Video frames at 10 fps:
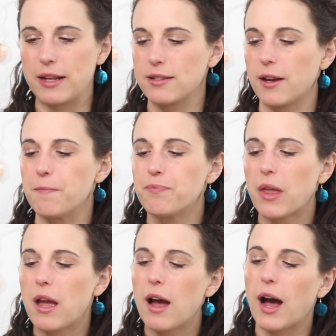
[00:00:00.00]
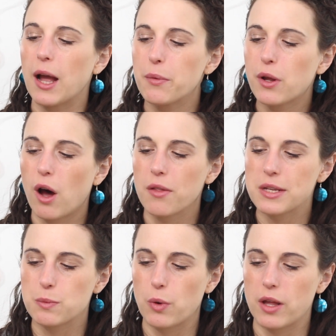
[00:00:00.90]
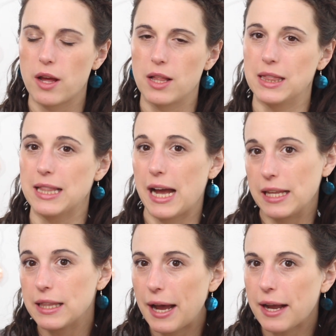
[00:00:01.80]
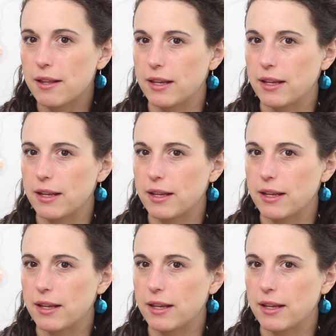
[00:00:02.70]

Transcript: It's I would call this one a lilac,